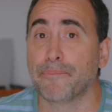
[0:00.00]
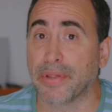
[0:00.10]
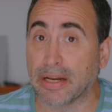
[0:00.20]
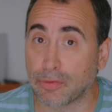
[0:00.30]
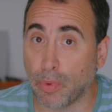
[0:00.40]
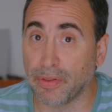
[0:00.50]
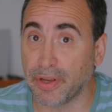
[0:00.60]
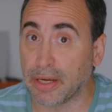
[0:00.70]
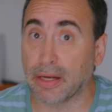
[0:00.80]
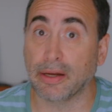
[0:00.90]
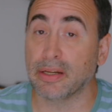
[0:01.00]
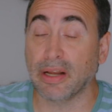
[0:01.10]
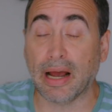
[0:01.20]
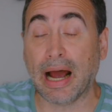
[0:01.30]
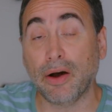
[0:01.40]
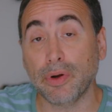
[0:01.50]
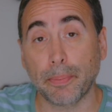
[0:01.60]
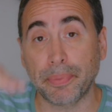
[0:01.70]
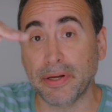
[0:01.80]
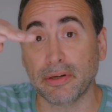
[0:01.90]
That's one thing. How it
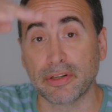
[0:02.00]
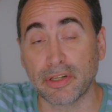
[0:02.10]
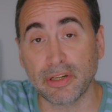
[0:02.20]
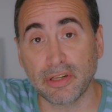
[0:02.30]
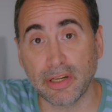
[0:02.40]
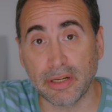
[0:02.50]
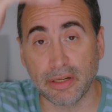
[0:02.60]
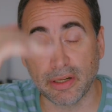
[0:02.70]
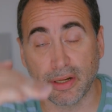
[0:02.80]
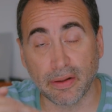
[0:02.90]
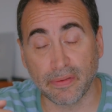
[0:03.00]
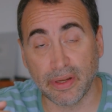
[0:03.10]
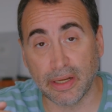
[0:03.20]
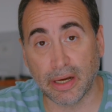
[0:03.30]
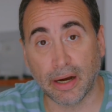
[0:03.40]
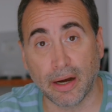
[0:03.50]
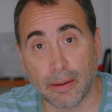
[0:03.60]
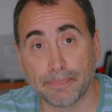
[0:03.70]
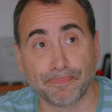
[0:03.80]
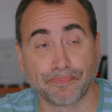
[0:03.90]
appears just in the
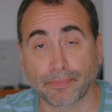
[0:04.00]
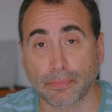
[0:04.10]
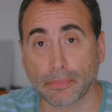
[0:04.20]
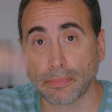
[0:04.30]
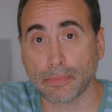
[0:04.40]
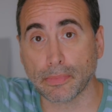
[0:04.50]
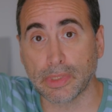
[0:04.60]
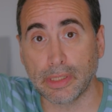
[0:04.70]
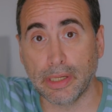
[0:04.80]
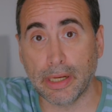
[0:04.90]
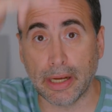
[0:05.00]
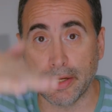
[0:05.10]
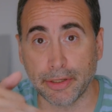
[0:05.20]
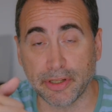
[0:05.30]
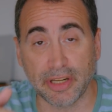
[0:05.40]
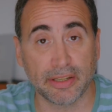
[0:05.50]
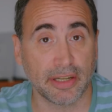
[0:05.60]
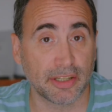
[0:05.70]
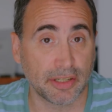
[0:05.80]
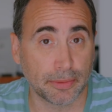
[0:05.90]
um, in your
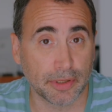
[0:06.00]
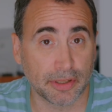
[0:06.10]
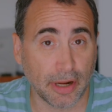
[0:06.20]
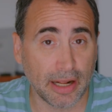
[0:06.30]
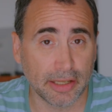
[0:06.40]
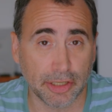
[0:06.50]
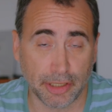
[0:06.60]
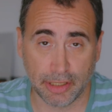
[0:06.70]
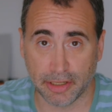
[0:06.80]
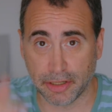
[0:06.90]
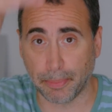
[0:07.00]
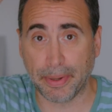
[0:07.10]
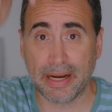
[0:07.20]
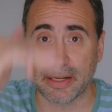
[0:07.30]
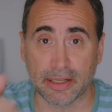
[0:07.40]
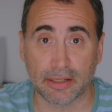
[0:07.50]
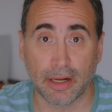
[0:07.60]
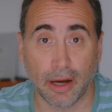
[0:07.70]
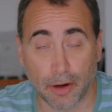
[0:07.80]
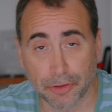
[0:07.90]
CSS styling sheets and your
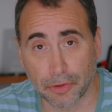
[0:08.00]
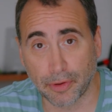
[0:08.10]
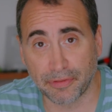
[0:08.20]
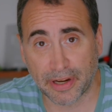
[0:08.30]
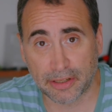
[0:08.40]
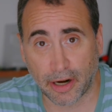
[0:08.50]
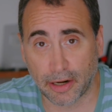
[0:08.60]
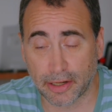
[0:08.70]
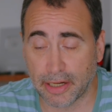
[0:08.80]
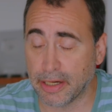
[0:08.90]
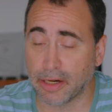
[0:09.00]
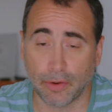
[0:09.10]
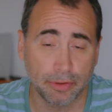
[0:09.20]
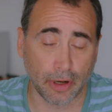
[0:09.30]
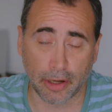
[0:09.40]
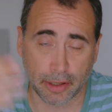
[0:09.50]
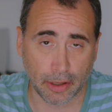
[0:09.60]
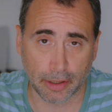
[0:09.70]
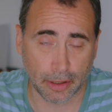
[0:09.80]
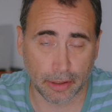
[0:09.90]
pages also affects hierarchy, and it goes on and
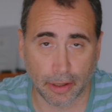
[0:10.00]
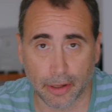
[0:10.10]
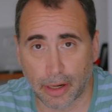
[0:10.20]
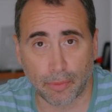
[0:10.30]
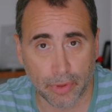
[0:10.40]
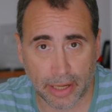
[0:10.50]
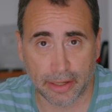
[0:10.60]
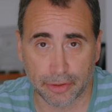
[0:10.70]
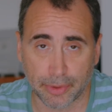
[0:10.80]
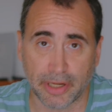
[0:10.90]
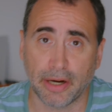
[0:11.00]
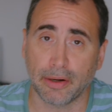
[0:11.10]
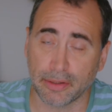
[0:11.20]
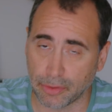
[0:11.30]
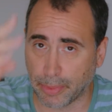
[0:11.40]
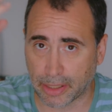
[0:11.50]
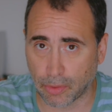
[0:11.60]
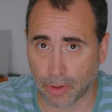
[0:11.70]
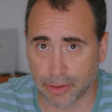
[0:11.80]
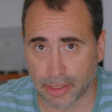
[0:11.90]
on and on and on. I won't get into it here. Do my
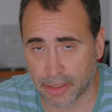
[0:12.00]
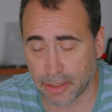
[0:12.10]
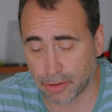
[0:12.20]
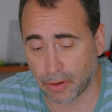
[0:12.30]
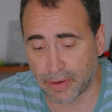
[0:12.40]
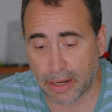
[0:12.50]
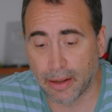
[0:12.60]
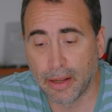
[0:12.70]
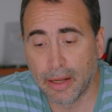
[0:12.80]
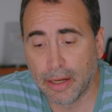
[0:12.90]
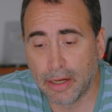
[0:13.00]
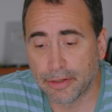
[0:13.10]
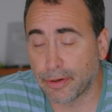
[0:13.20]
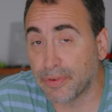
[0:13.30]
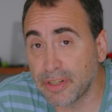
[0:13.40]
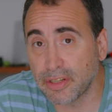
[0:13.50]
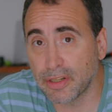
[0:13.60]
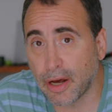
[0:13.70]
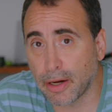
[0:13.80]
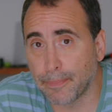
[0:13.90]
course, I teach all that. So this
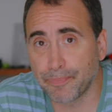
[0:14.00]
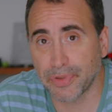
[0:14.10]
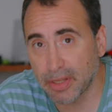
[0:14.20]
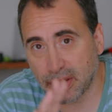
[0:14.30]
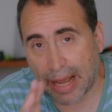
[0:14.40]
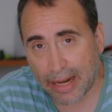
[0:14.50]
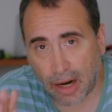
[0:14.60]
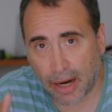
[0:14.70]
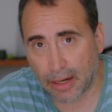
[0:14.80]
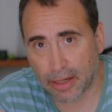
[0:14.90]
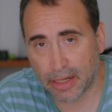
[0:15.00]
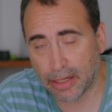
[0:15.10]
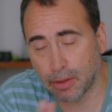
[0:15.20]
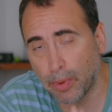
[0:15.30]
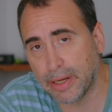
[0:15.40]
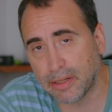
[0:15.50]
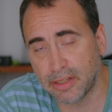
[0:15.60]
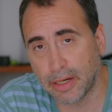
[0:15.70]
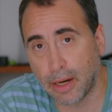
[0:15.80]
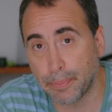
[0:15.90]
is not a that hierarchy and the way it's
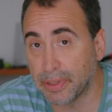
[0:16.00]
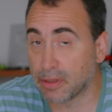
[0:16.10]
set up.